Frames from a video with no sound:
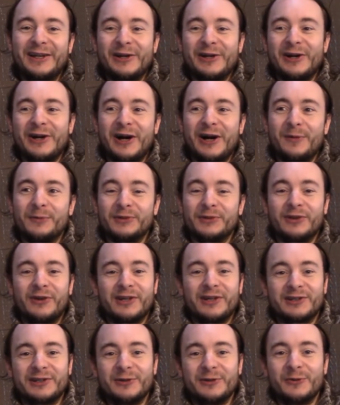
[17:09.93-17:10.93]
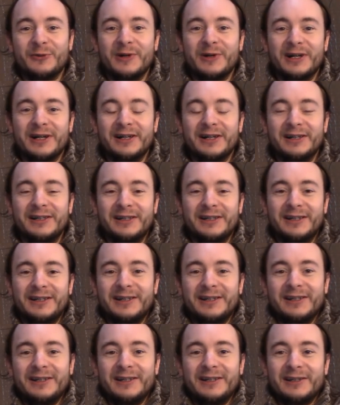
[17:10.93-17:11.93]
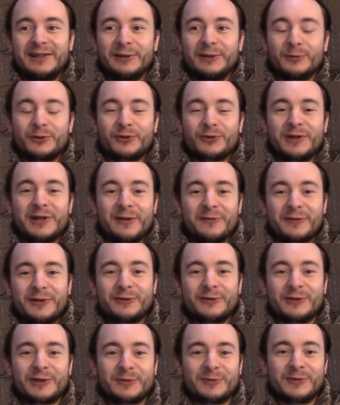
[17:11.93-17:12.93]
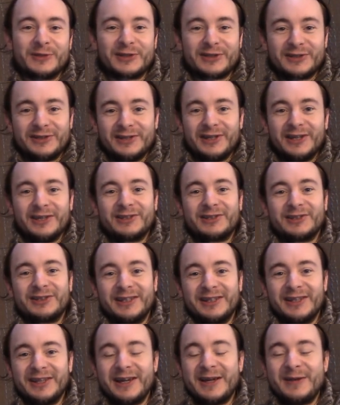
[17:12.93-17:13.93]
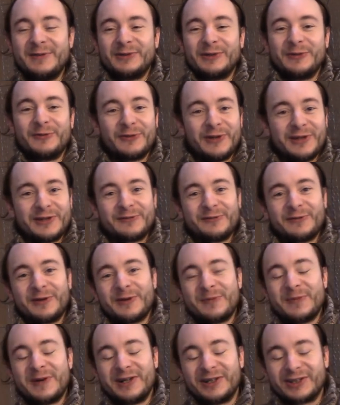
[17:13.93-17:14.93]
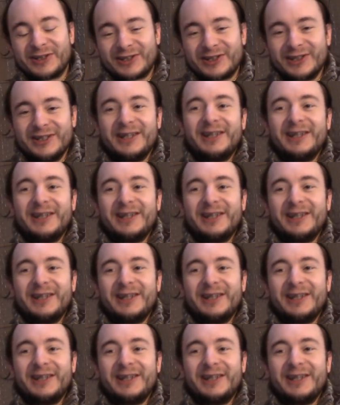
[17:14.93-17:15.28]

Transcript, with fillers: Um, it's a nice little uh, little treat over Christmas uh, to see that. So thank you very much.